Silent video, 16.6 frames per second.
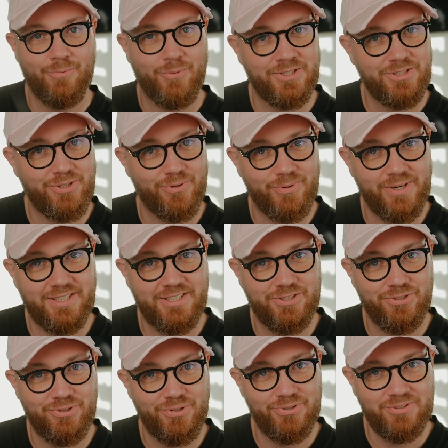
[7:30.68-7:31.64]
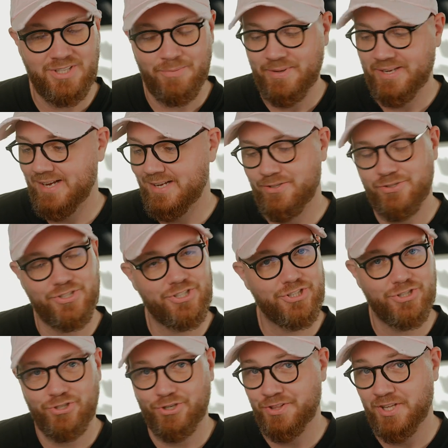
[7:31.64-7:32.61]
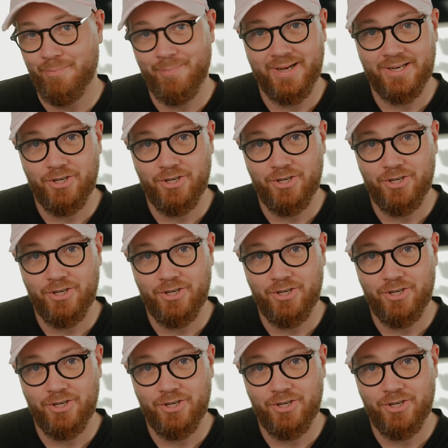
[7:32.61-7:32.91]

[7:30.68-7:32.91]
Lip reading: once you're ready to use them again, you just turn them back